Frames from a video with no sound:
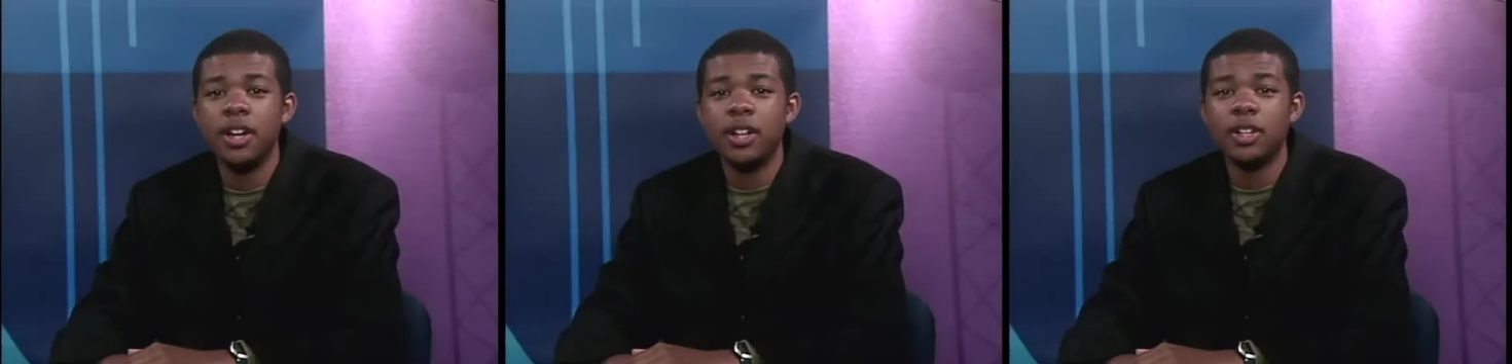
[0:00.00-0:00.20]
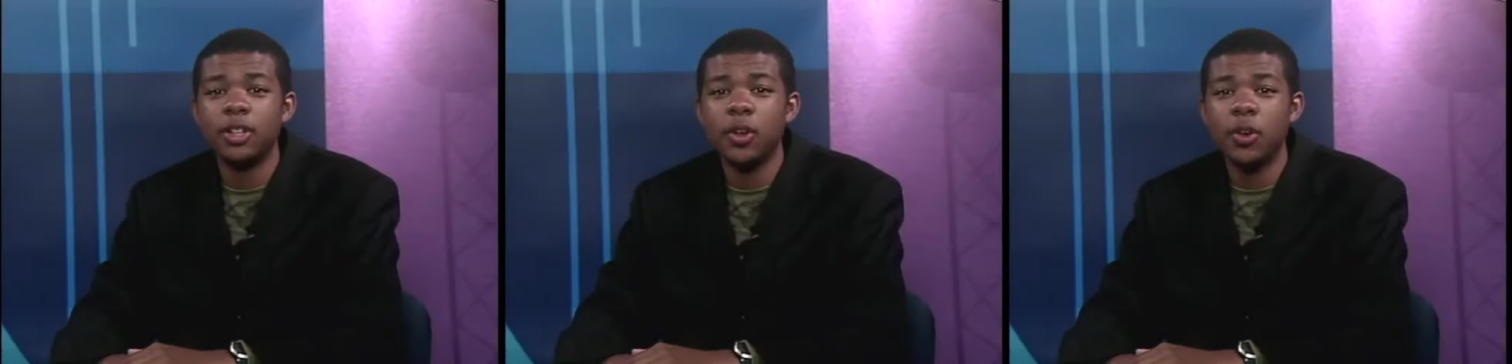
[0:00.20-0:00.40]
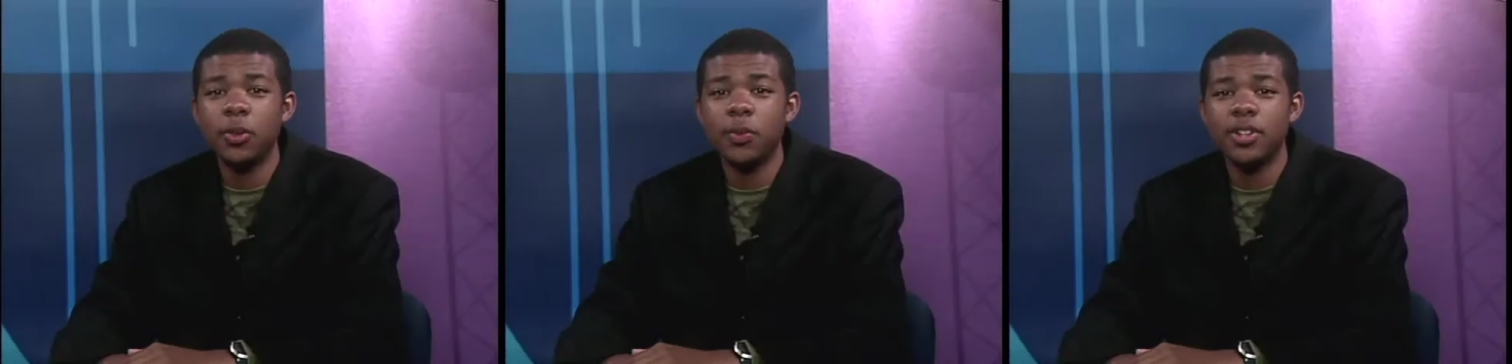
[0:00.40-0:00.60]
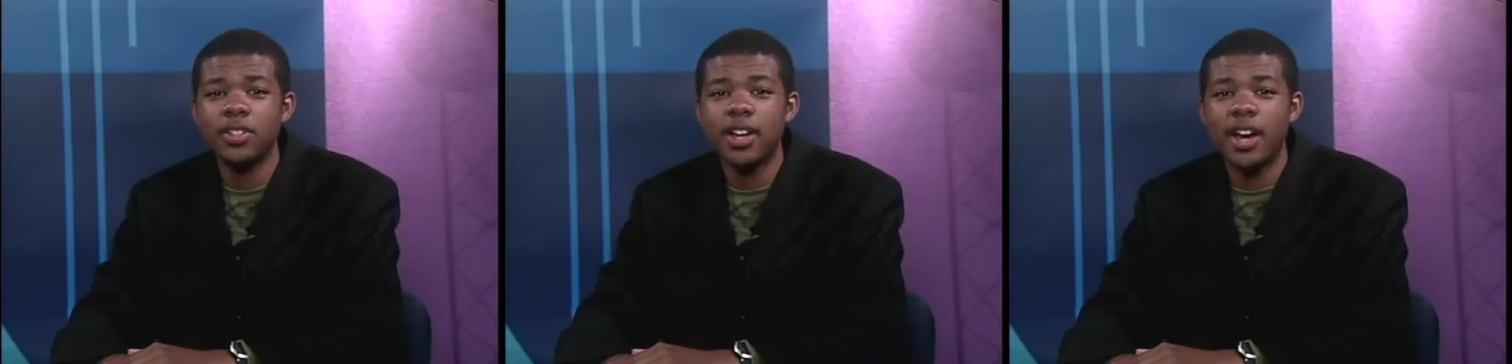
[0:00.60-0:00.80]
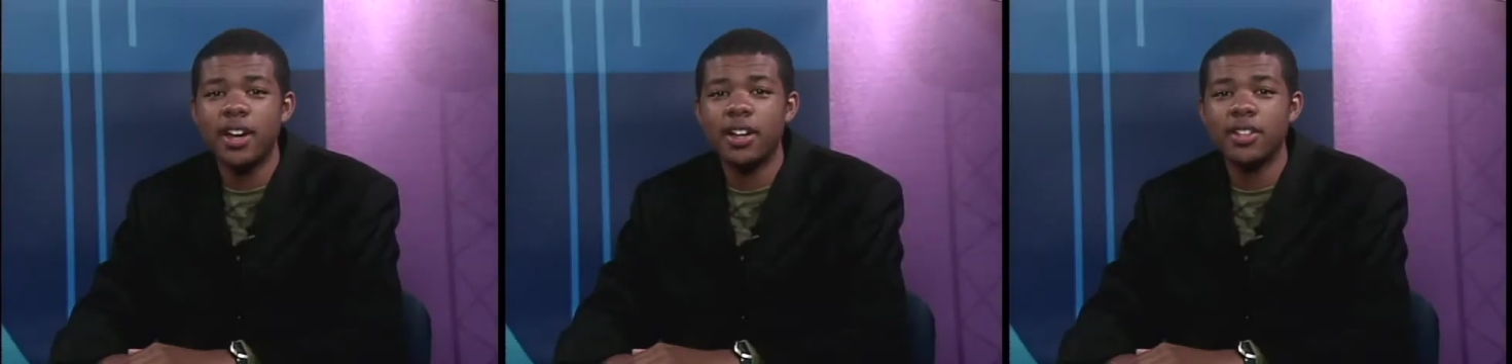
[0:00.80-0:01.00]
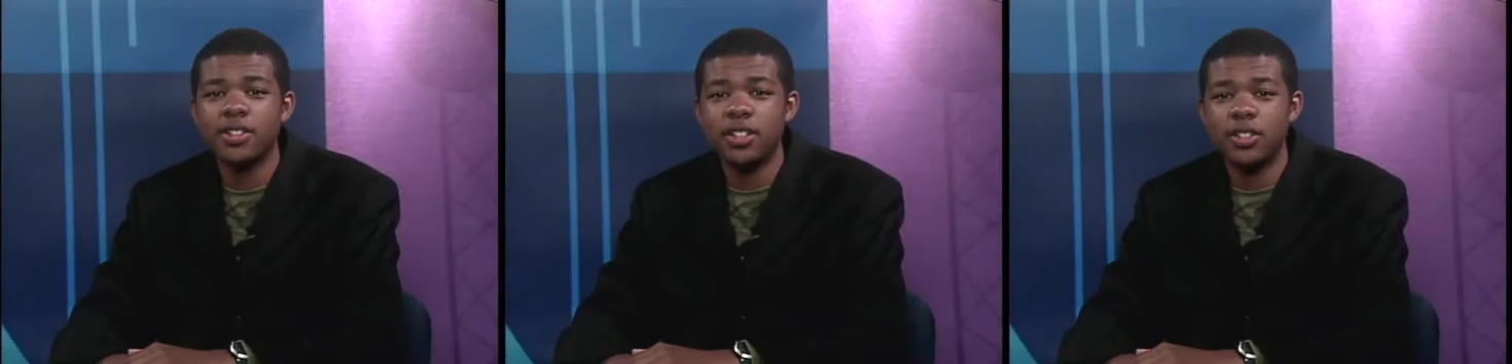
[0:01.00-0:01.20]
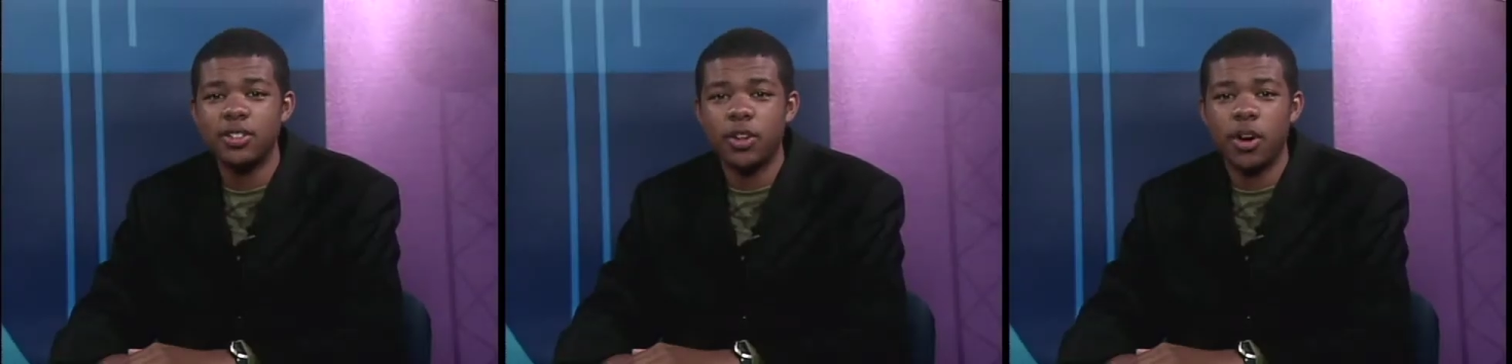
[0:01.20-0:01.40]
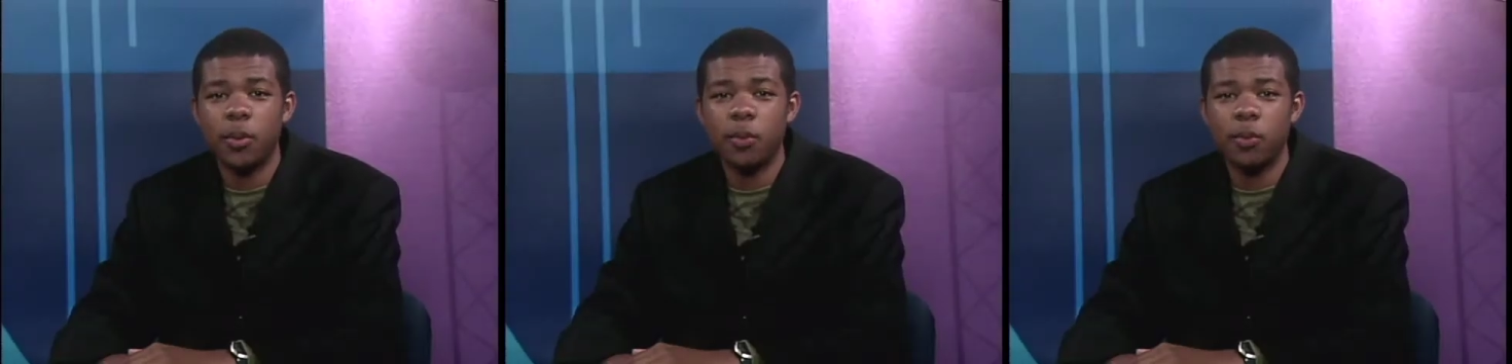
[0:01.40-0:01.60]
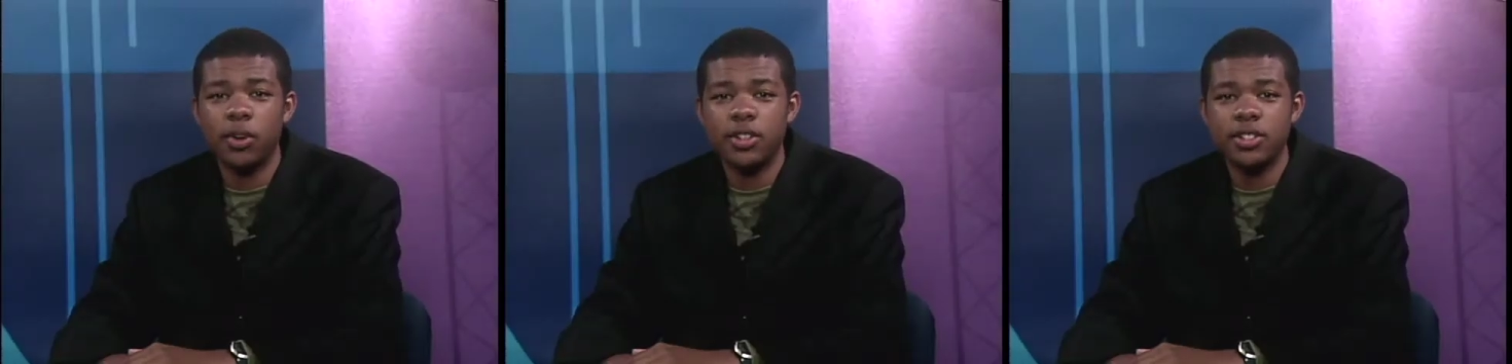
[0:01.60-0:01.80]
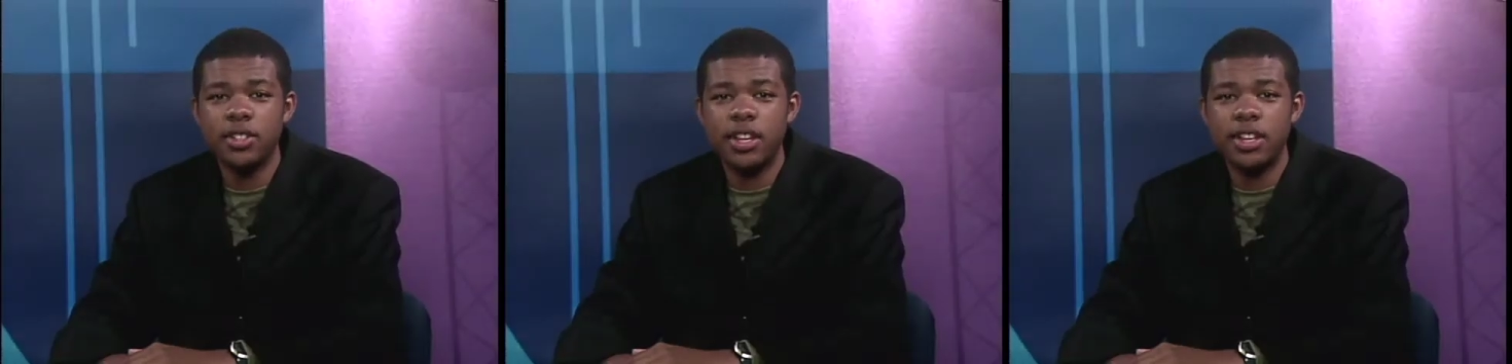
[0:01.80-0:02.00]
The Northwest High Huskies are
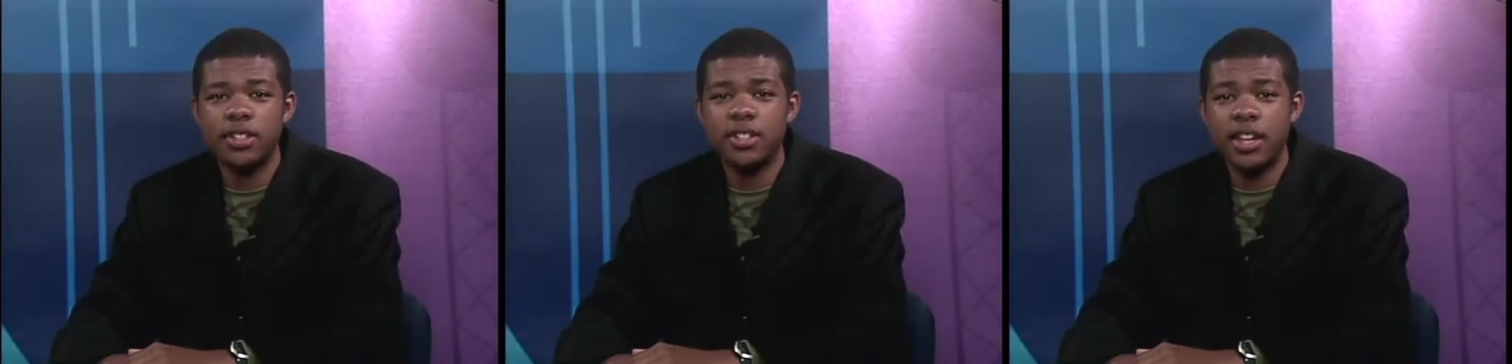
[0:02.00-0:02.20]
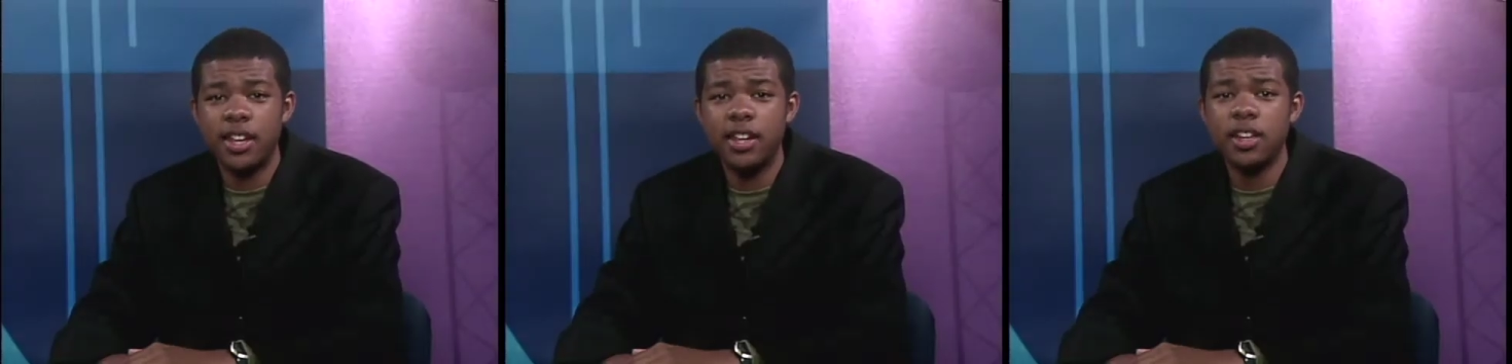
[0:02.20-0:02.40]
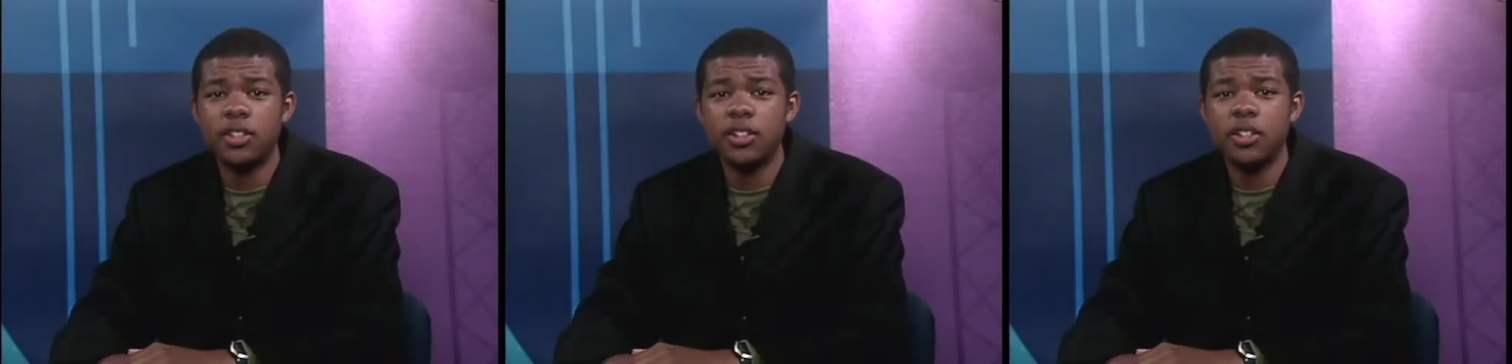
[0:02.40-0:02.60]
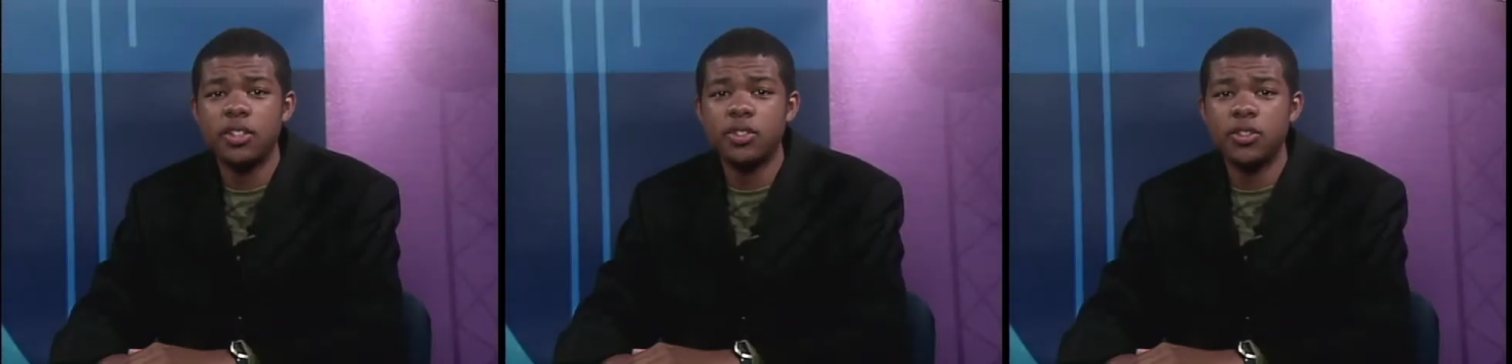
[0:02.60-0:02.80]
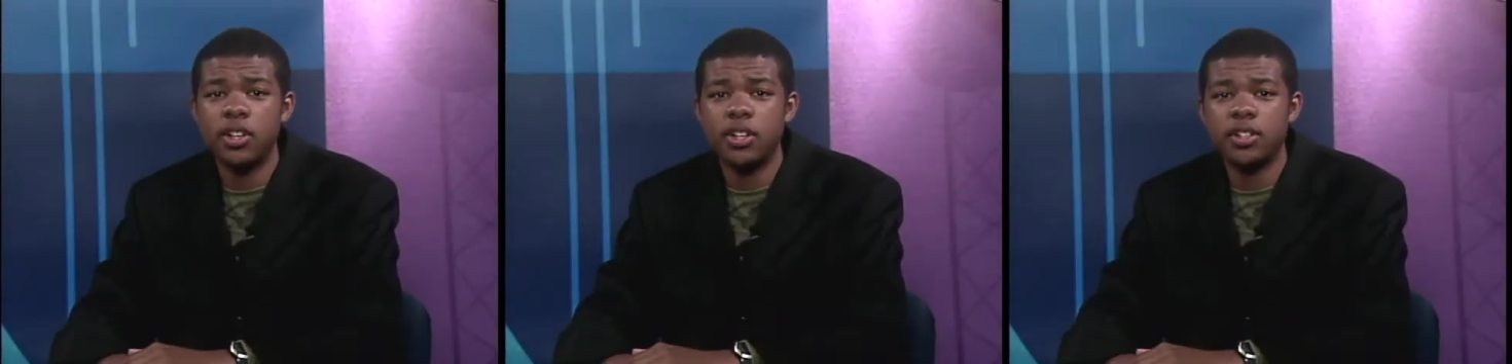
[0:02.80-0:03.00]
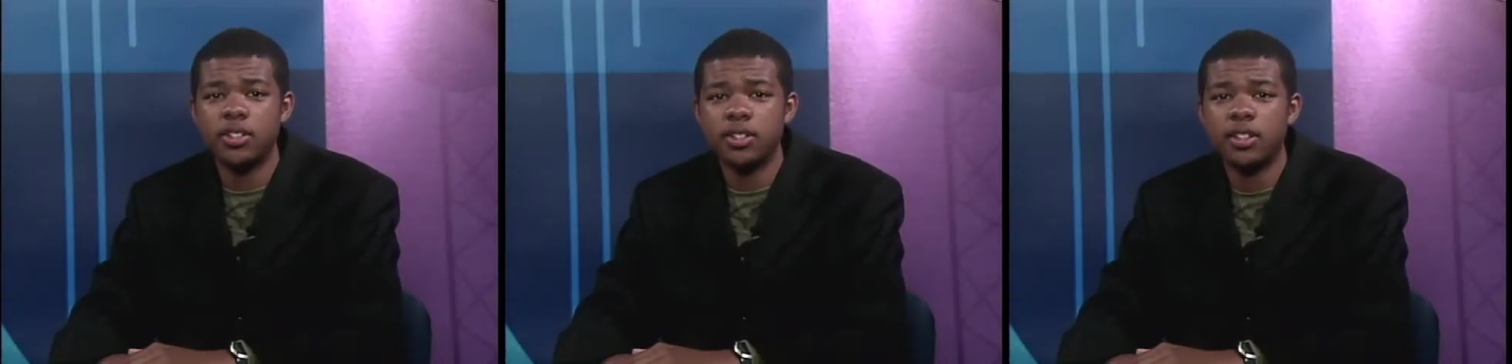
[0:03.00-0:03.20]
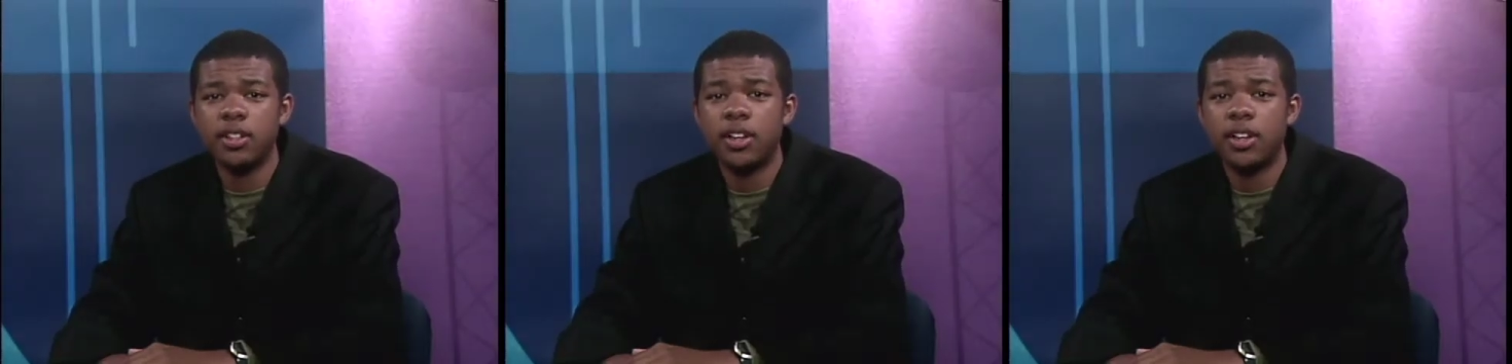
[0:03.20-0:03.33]
once again taking it to the streets.